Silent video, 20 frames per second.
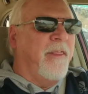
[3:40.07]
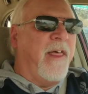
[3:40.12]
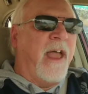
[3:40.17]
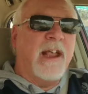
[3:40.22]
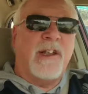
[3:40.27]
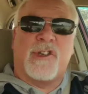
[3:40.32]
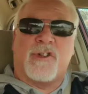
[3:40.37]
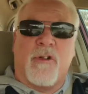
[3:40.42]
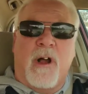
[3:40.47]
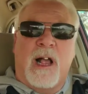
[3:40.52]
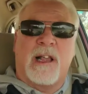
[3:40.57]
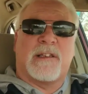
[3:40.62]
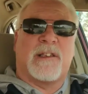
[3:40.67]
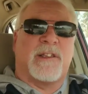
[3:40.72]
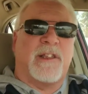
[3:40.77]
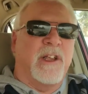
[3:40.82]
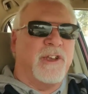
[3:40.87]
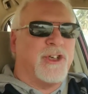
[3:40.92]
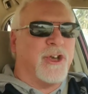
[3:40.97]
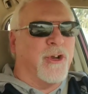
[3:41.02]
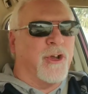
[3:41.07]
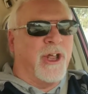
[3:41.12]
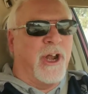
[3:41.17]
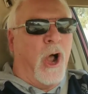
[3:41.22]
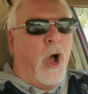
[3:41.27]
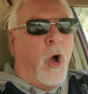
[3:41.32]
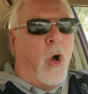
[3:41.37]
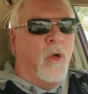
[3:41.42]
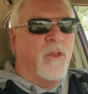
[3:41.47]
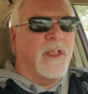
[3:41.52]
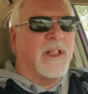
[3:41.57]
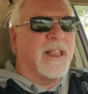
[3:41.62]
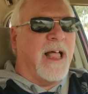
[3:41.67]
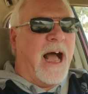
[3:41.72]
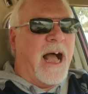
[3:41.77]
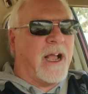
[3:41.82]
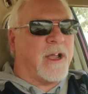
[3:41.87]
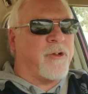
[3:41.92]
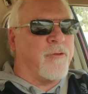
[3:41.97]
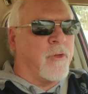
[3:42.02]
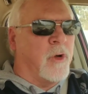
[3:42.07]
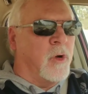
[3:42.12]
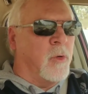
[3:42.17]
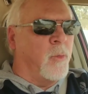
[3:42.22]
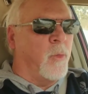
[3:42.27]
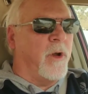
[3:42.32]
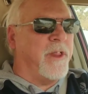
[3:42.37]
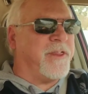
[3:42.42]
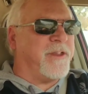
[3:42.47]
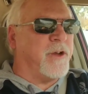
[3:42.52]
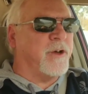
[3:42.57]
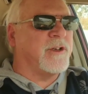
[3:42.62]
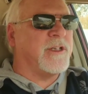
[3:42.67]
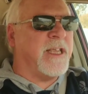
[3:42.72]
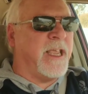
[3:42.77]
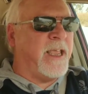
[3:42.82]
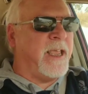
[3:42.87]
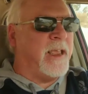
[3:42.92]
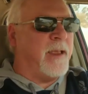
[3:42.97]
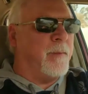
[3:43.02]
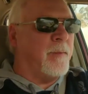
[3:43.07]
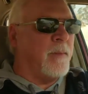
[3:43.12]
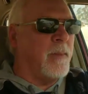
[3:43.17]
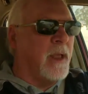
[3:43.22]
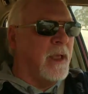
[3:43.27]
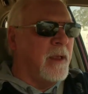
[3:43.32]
they trust that you're going to own the locker room with your team.